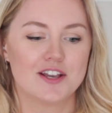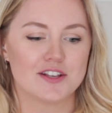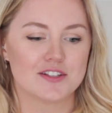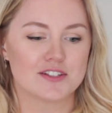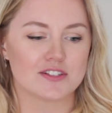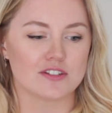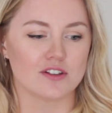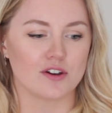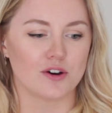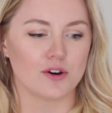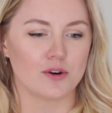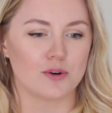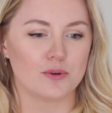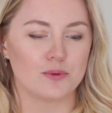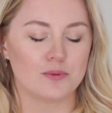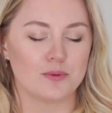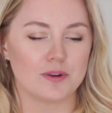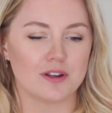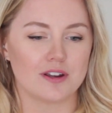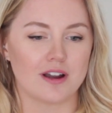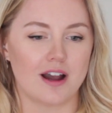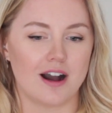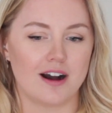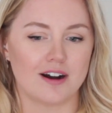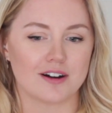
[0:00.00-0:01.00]
So
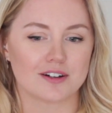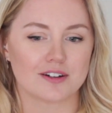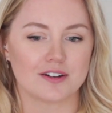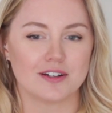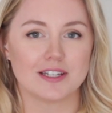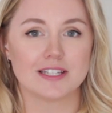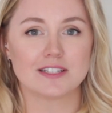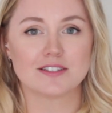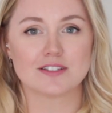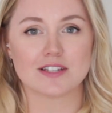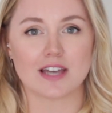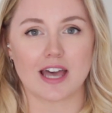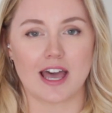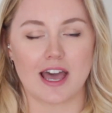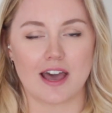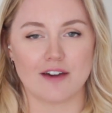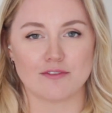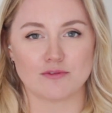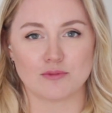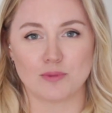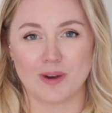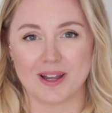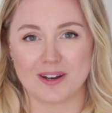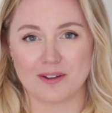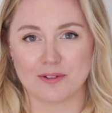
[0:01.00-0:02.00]
we are going to
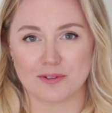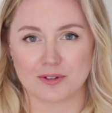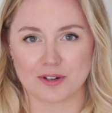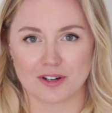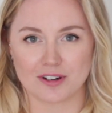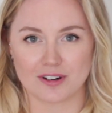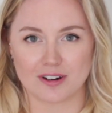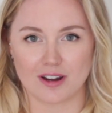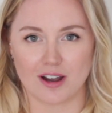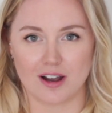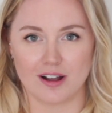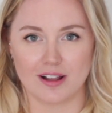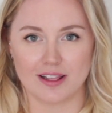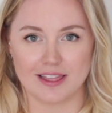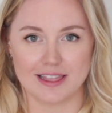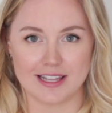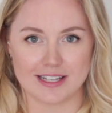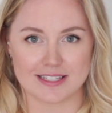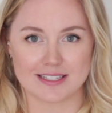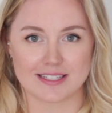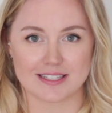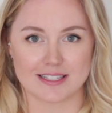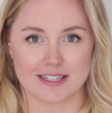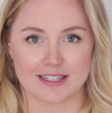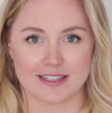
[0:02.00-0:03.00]
have 1 hour
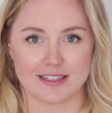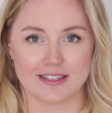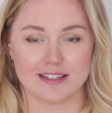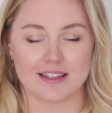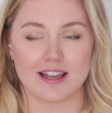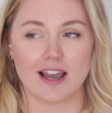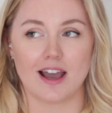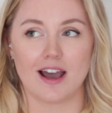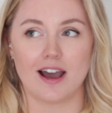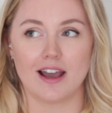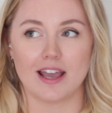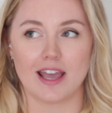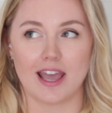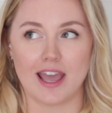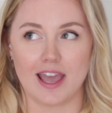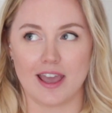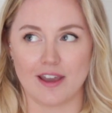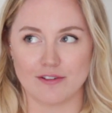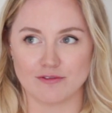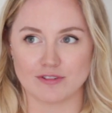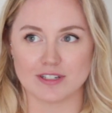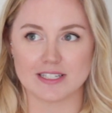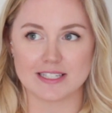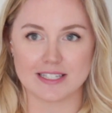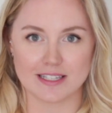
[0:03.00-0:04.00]
lesson
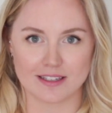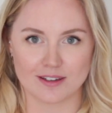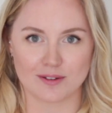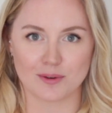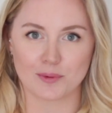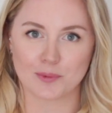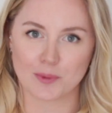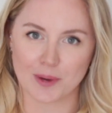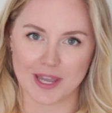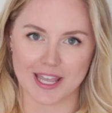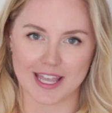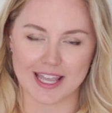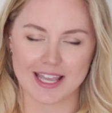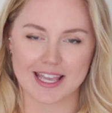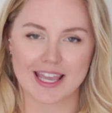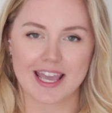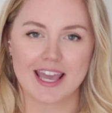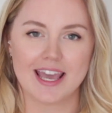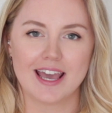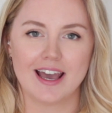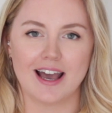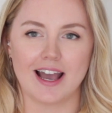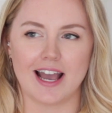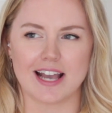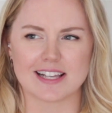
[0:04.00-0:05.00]
every single week,
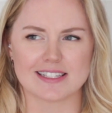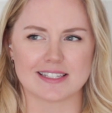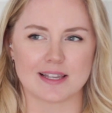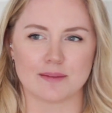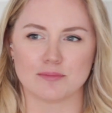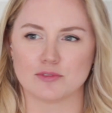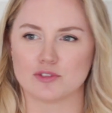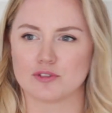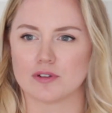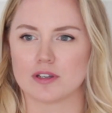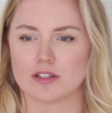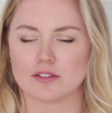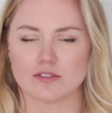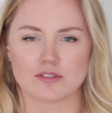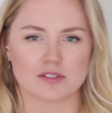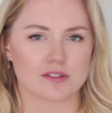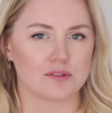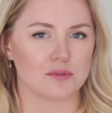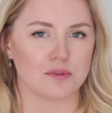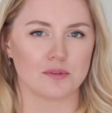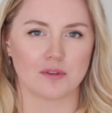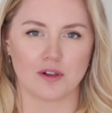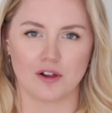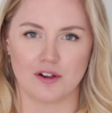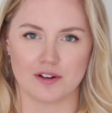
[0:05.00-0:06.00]
except during the
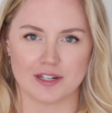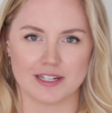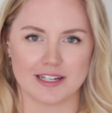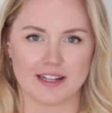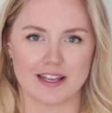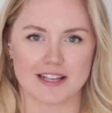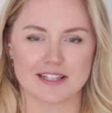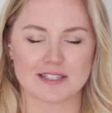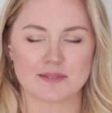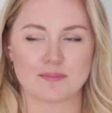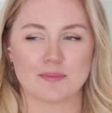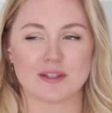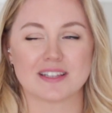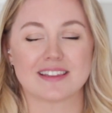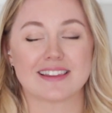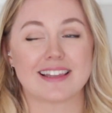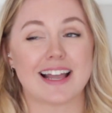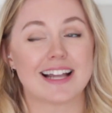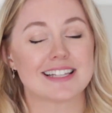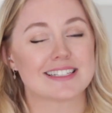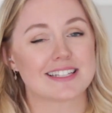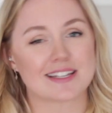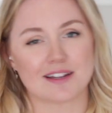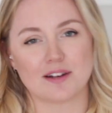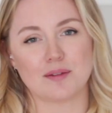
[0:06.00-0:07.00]
school holidays, but
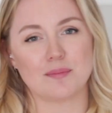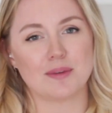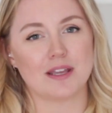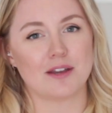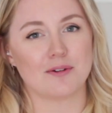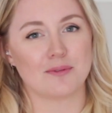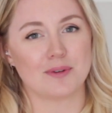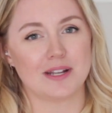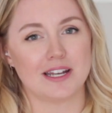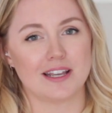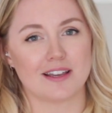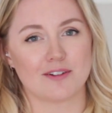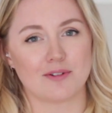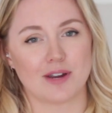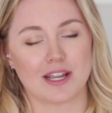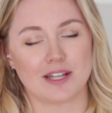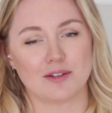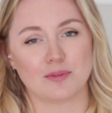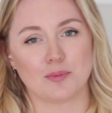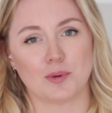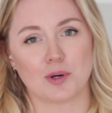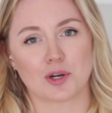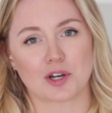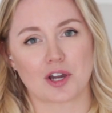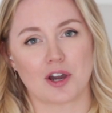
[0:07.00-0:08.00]
that's going to be a really
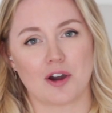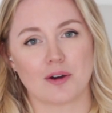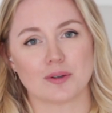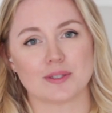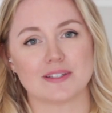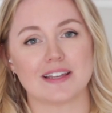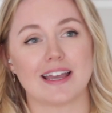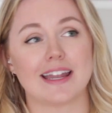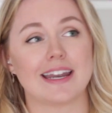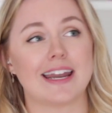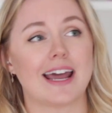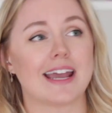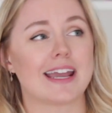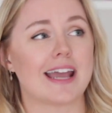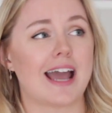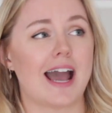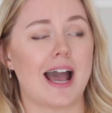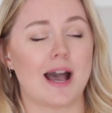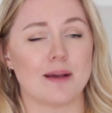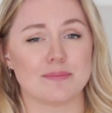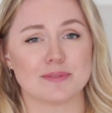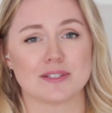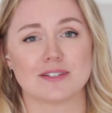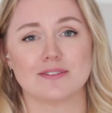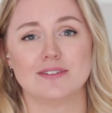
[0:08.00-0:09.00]
great workout and I
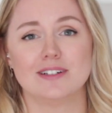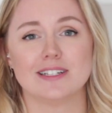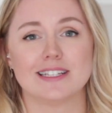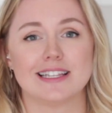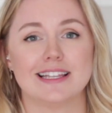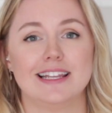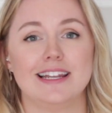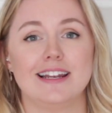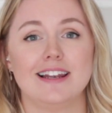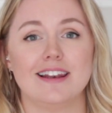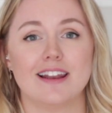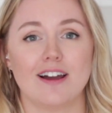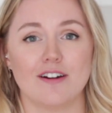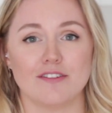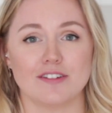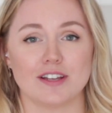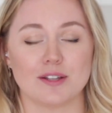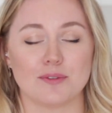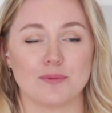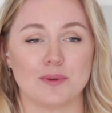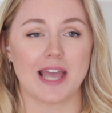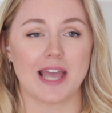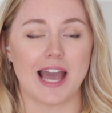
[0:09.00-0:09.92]
absolutely love it.